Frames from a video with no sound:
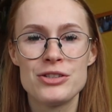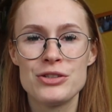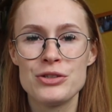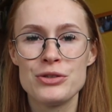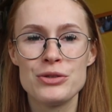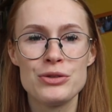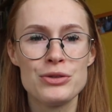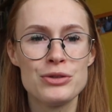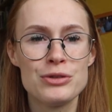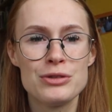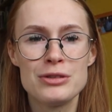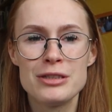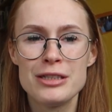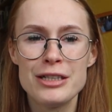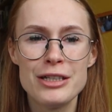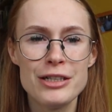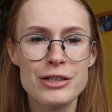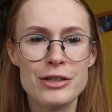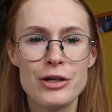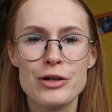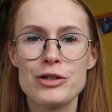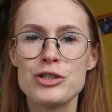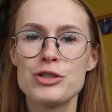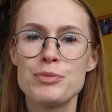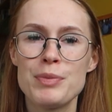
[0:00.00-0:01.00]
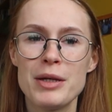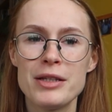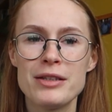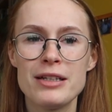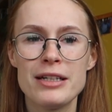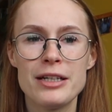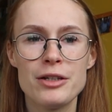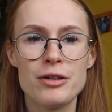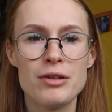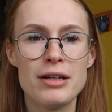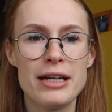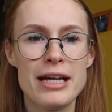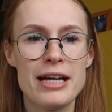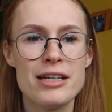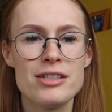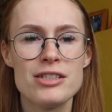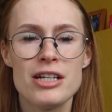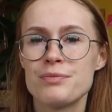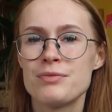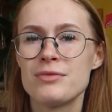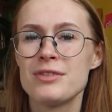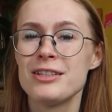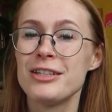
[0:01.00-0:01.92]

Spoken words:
to, you know, spend a little less.